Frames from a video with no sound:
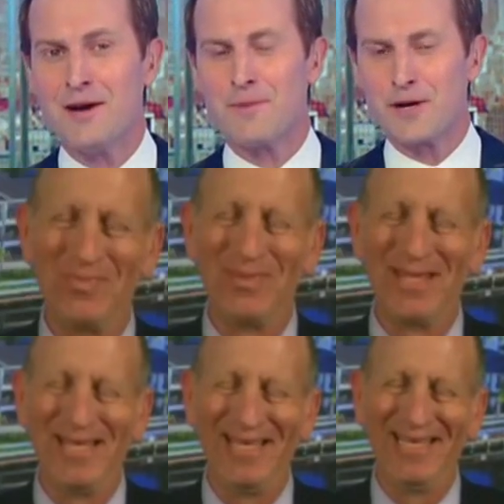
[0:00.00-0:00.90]
But
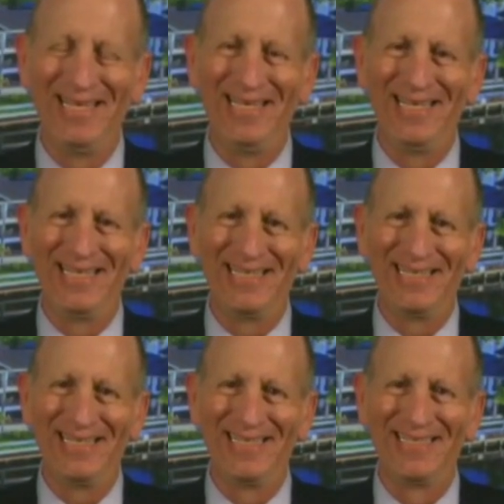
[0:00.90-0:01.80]
how do you look at
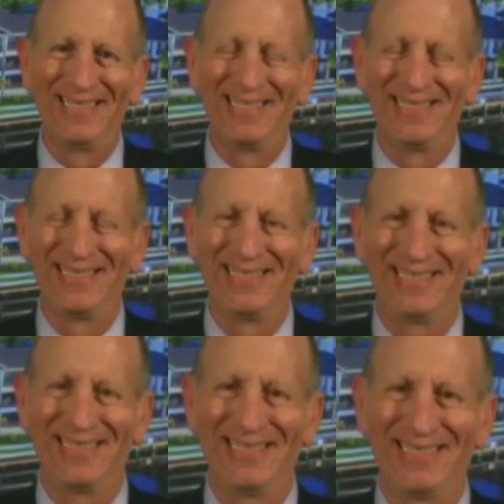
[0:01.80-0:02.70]
this run?
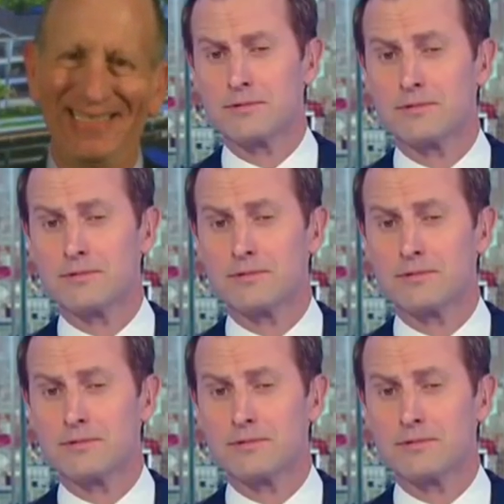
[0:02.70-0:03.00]
Like, we're